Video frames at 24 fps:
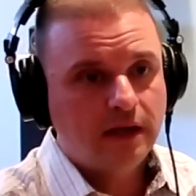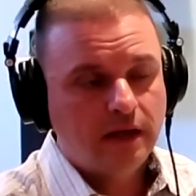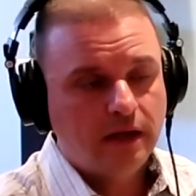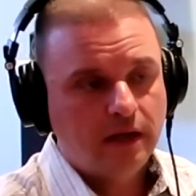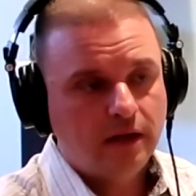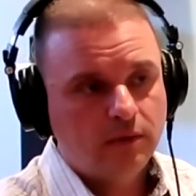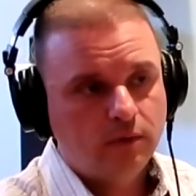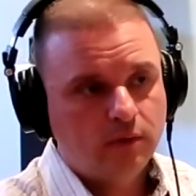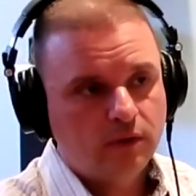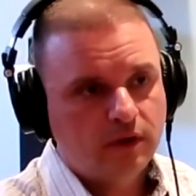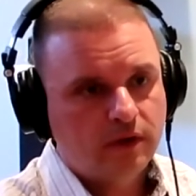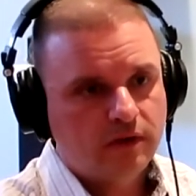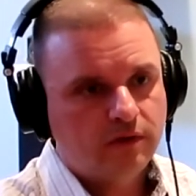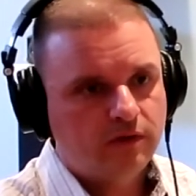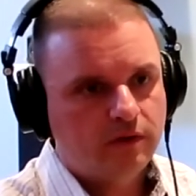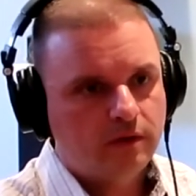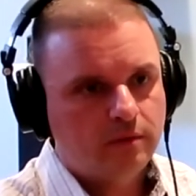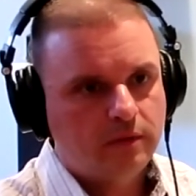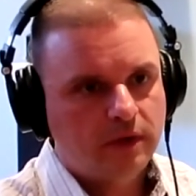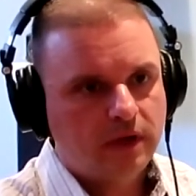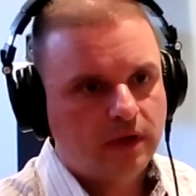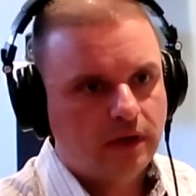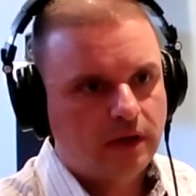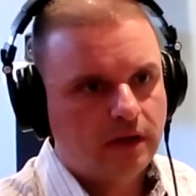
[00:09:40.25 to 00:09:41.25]
and it will give
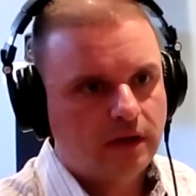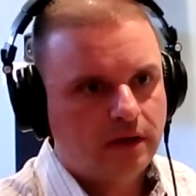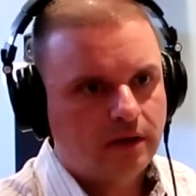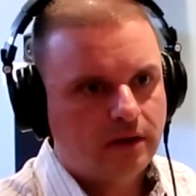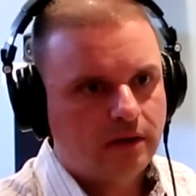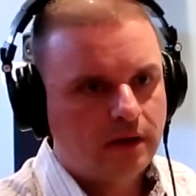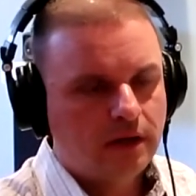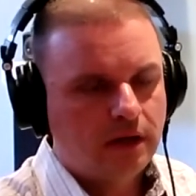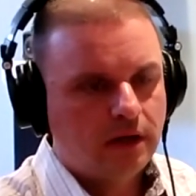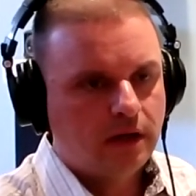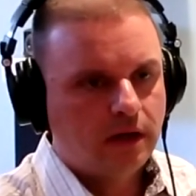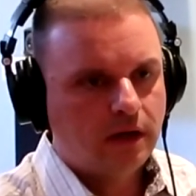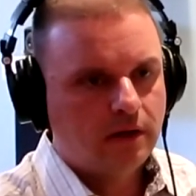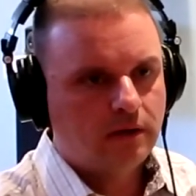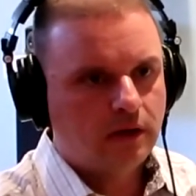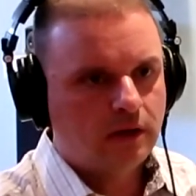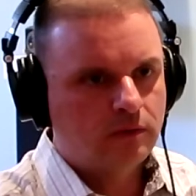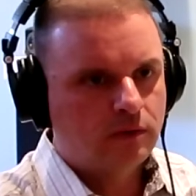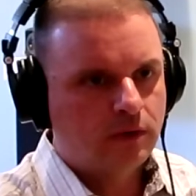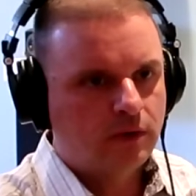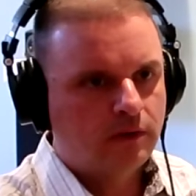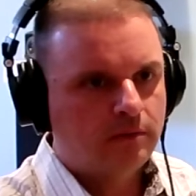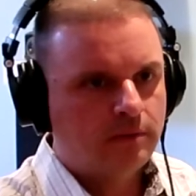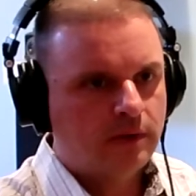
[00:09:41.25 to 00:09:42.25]
them
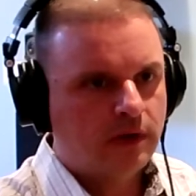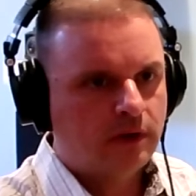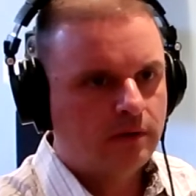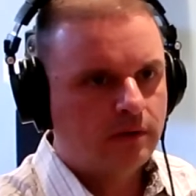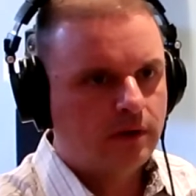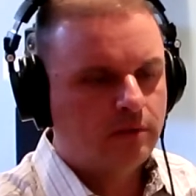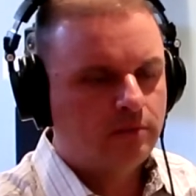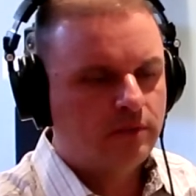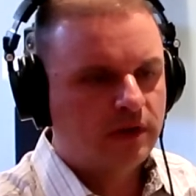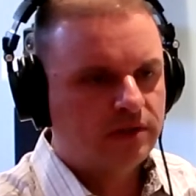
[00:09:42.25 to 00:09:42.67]
a